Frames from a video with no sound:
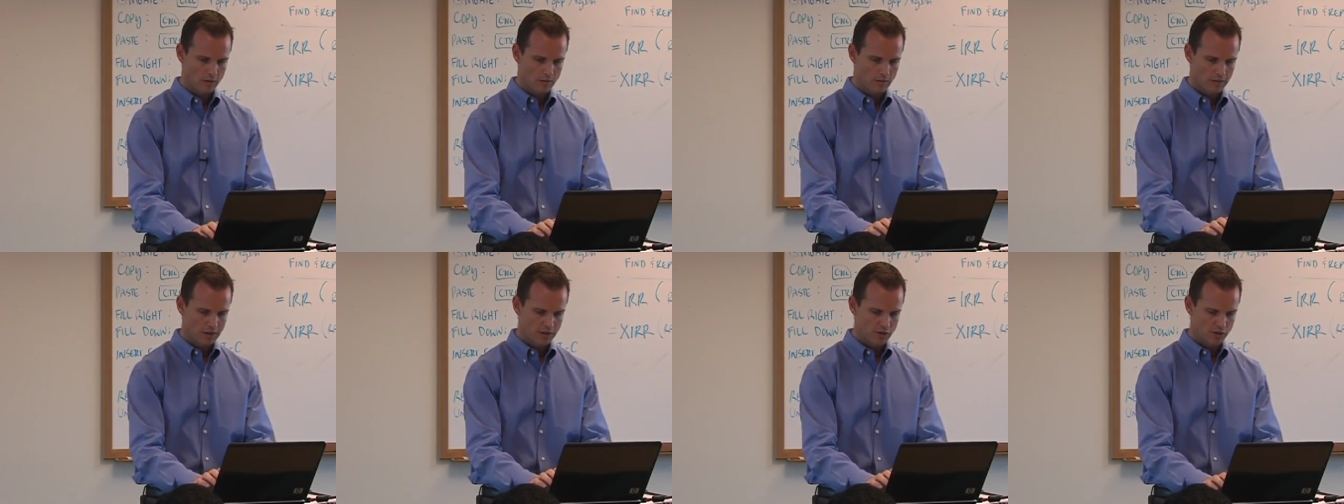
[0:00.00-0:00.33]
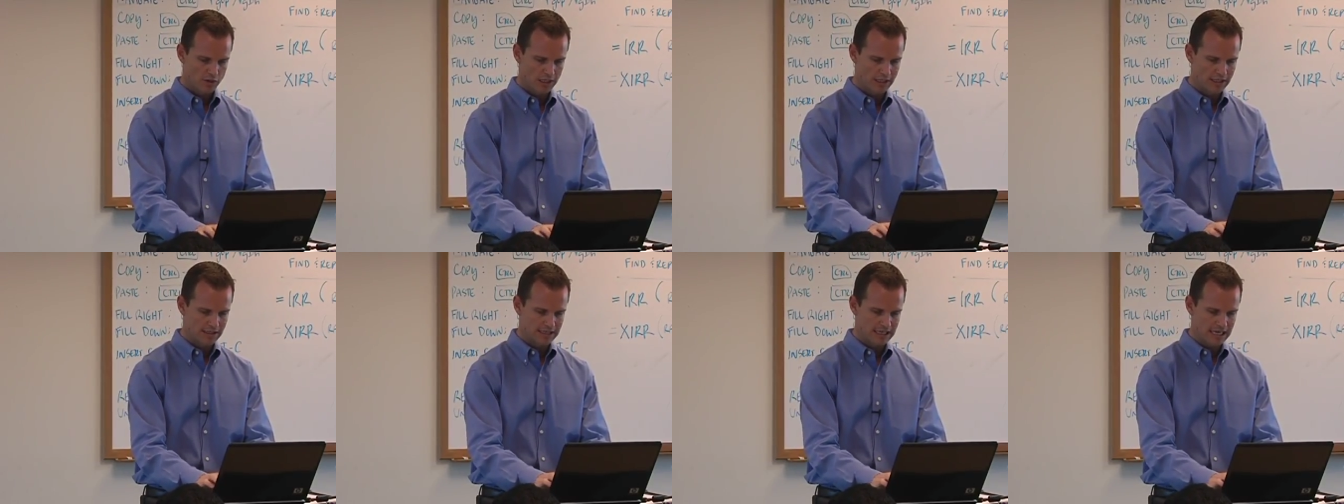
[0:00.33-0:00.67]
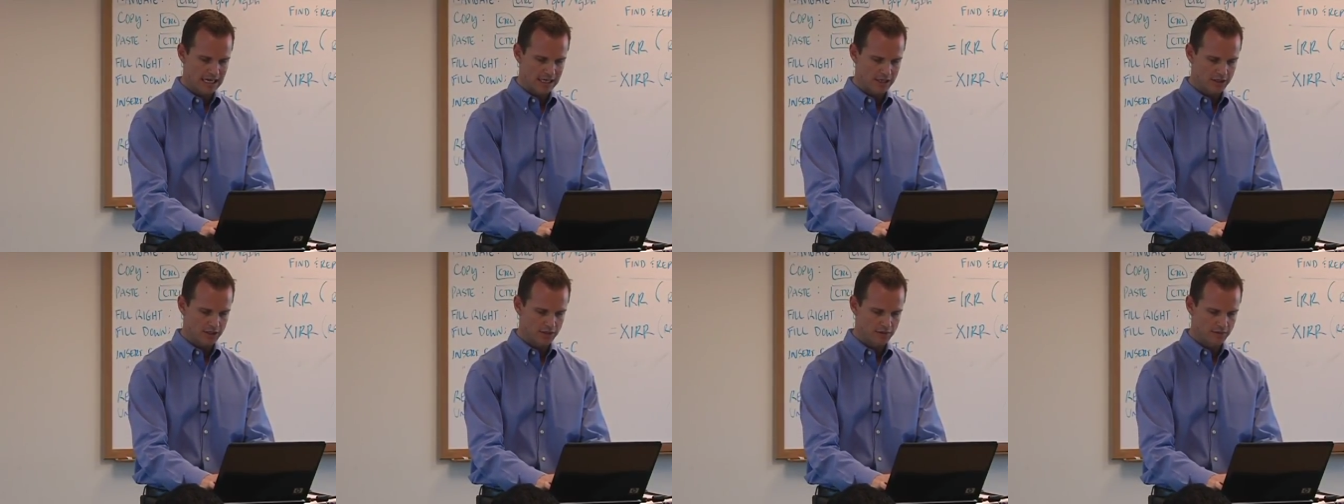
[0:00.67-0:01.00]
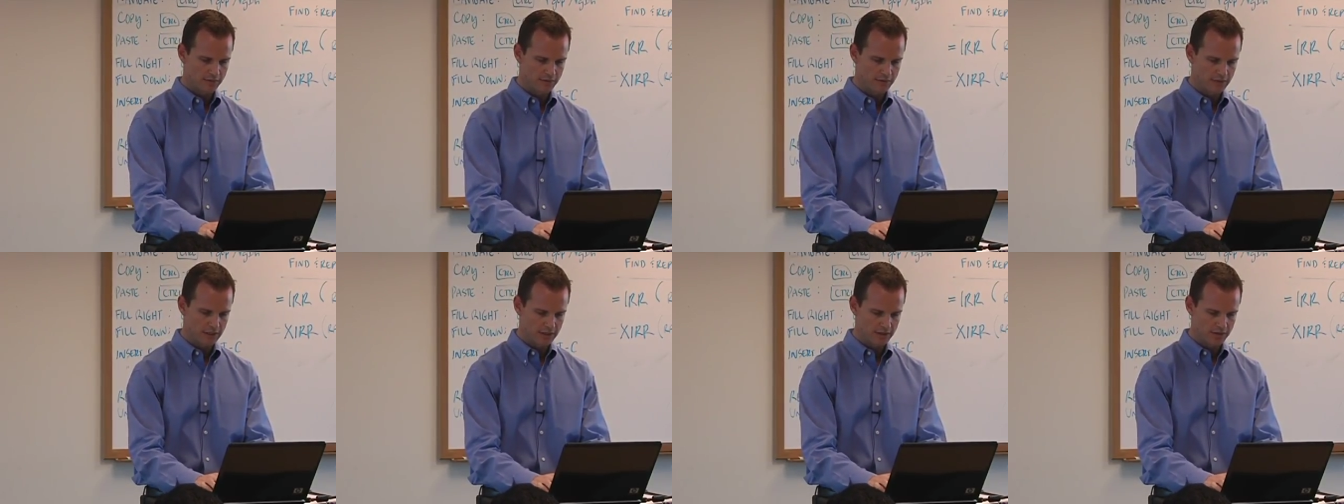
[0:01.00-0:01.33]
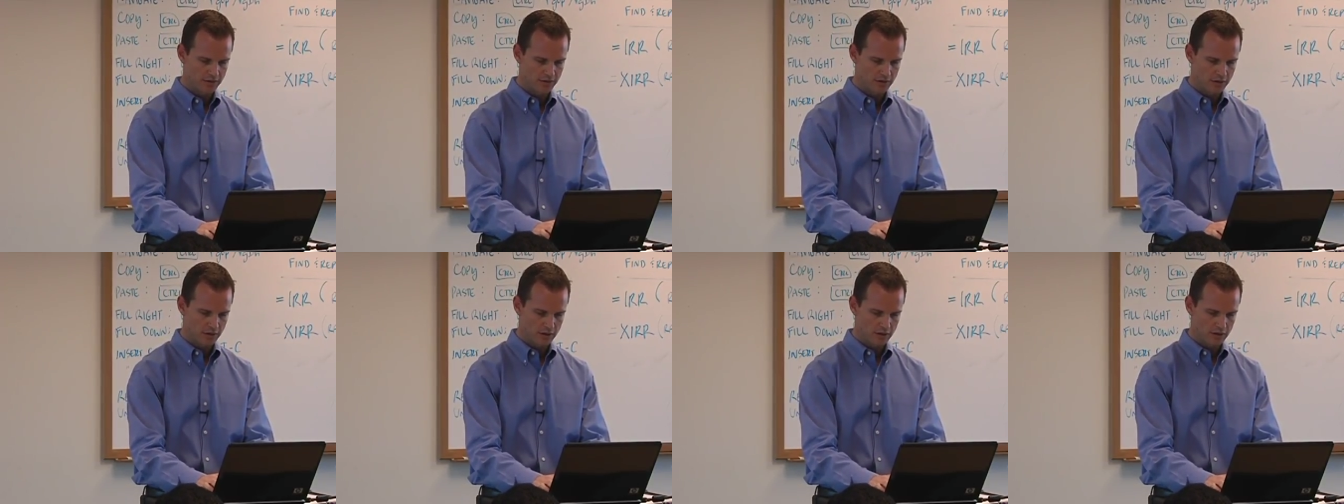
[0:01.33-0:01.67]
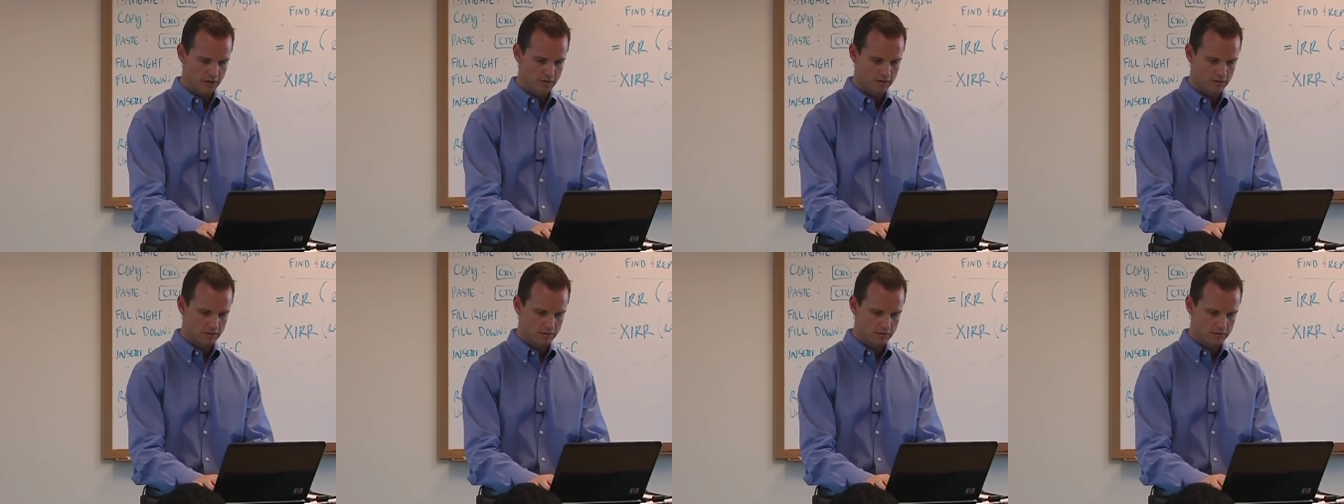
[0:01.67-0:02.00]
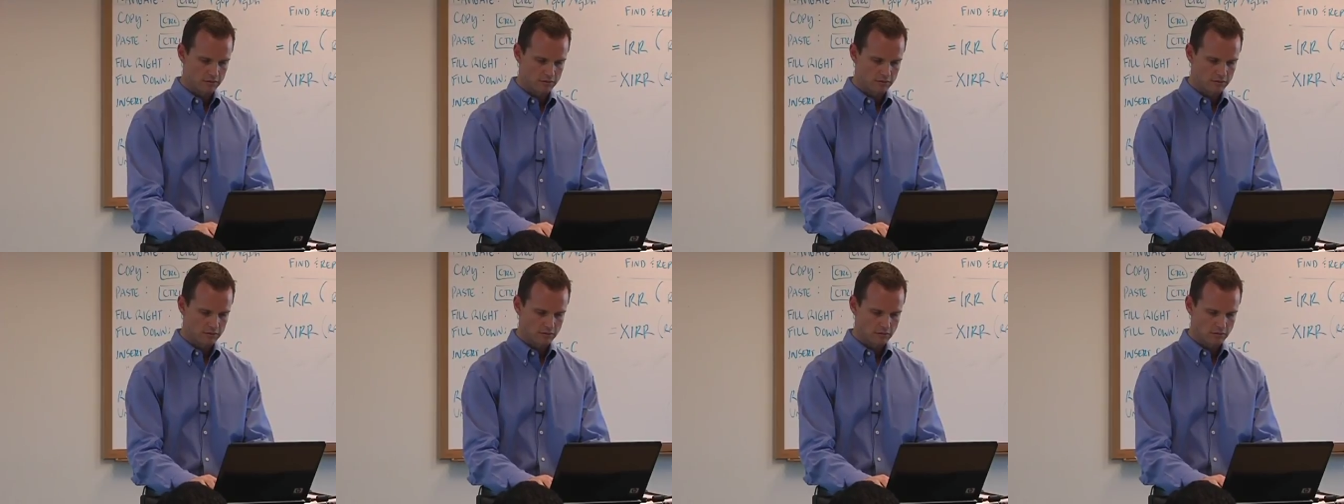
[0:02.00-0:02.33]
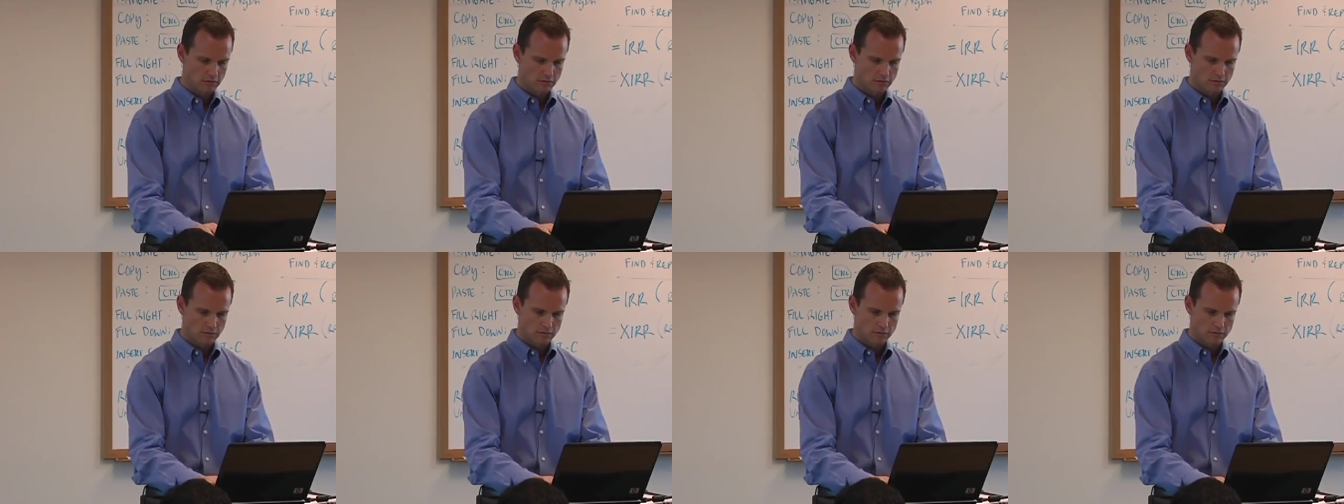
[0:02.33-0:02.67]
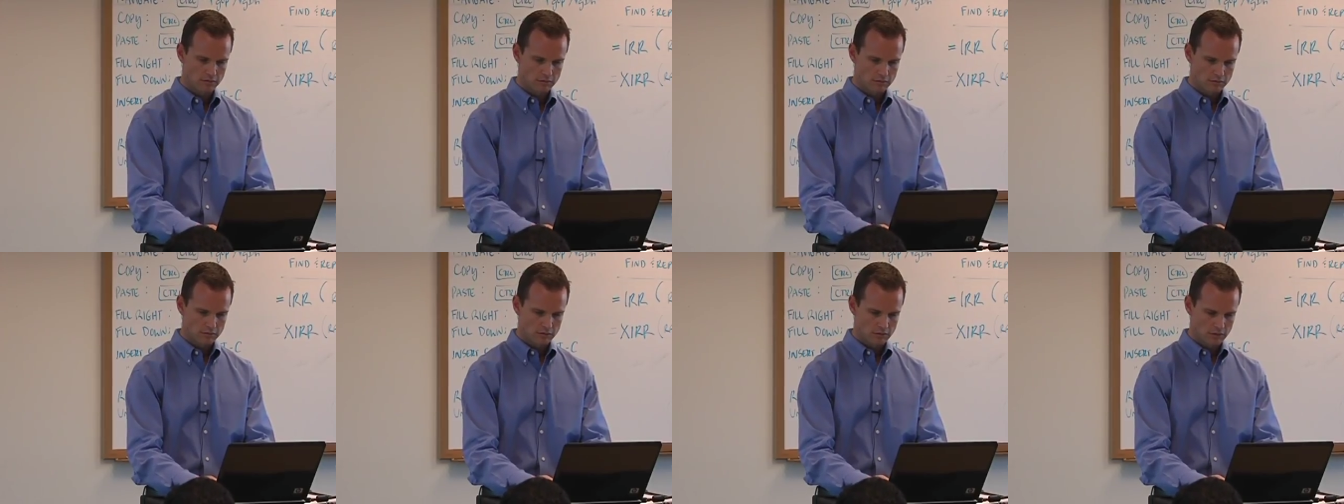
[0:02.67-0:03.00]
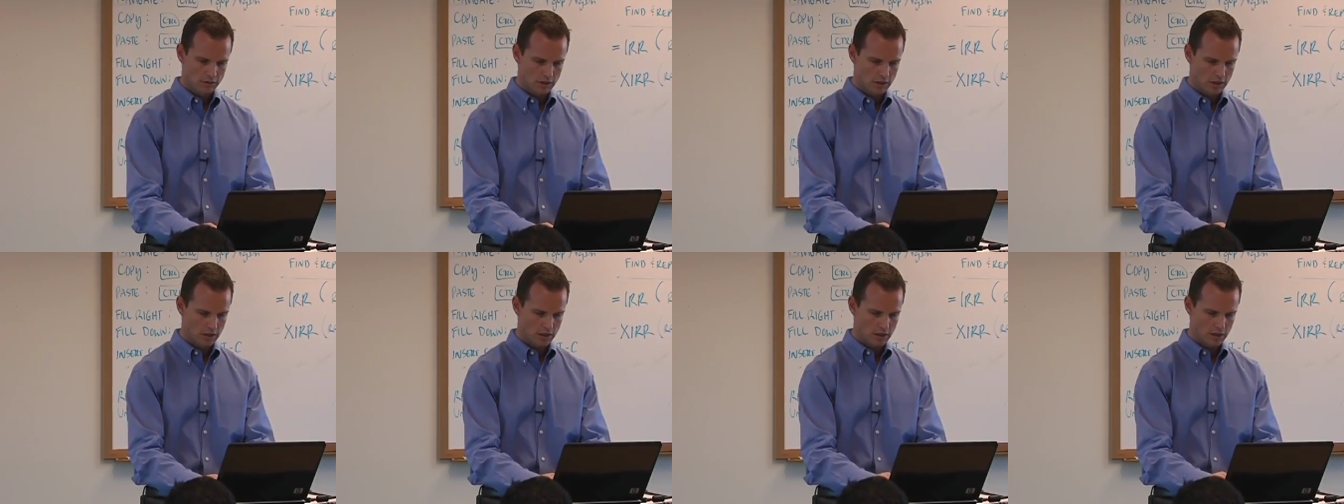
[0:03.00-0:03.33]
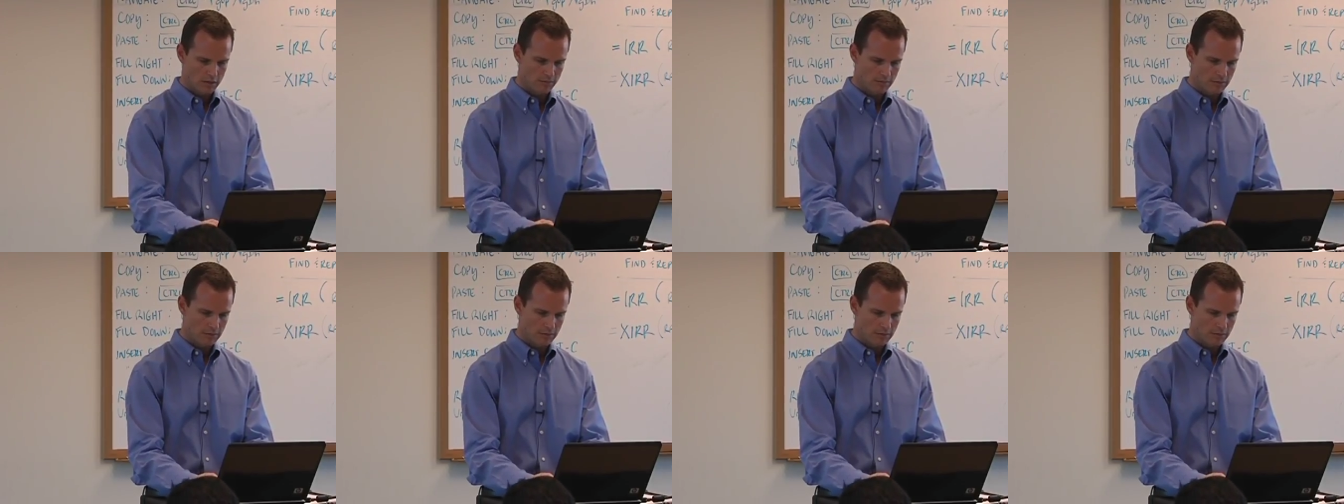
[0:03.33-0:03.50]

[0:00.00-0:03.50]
my transaction fees are uh,